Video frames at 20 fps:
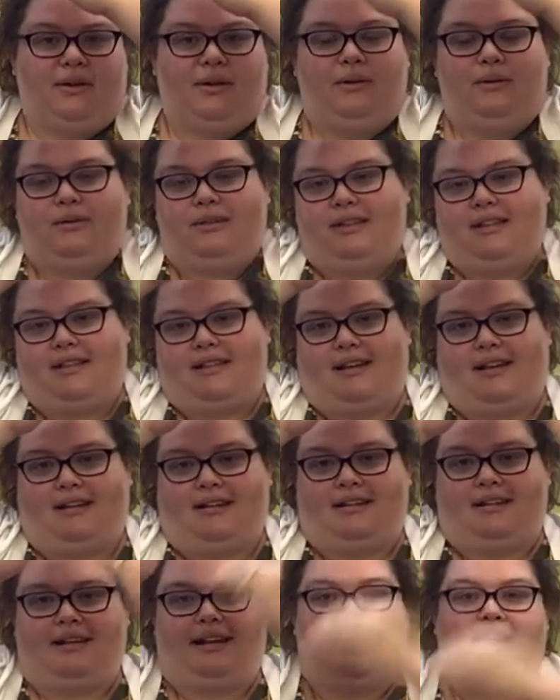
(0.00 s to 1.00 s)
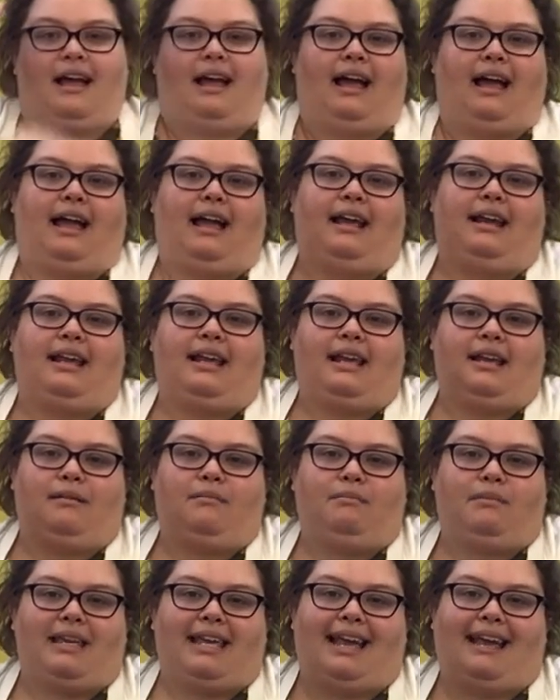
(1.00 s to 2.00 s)
Golden Sun, hiding
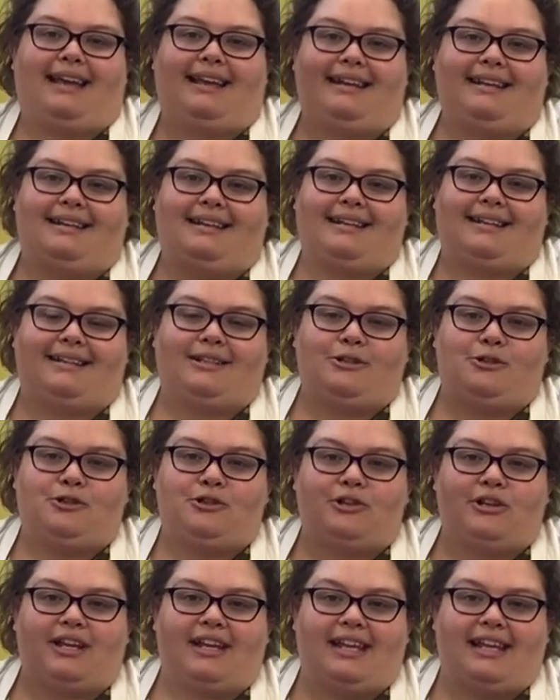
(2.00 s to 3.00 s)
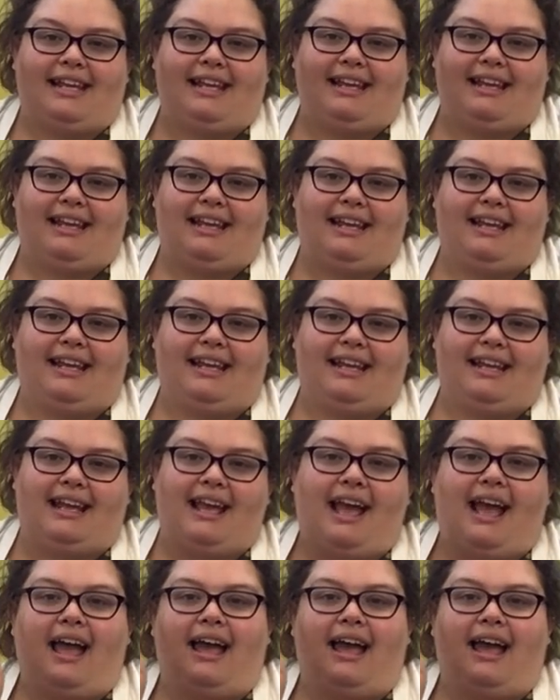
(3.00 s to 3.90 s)
behind a tree.